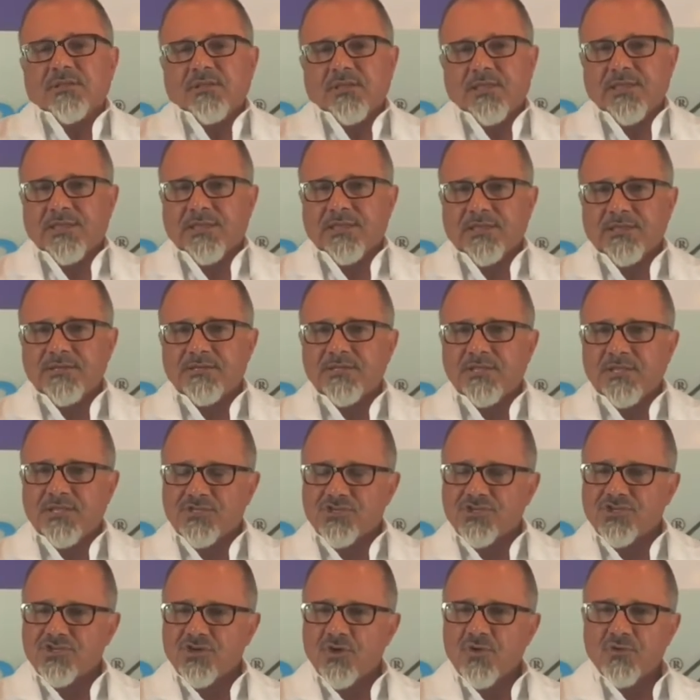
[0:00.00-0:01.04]
And it
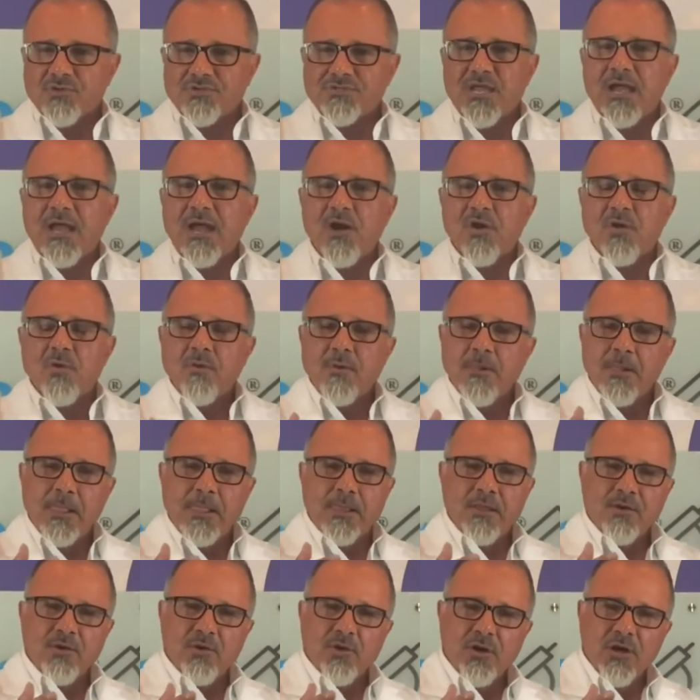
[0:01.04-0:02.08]
shows how
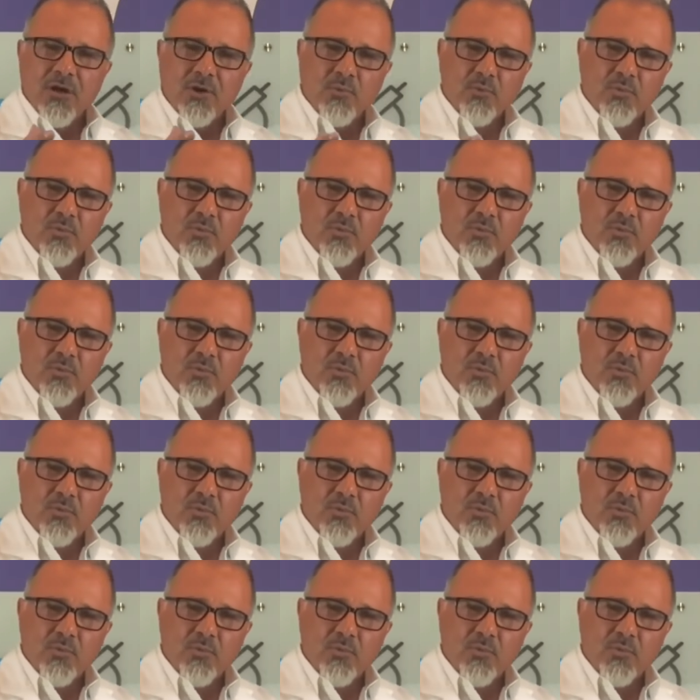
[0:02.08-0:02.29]
a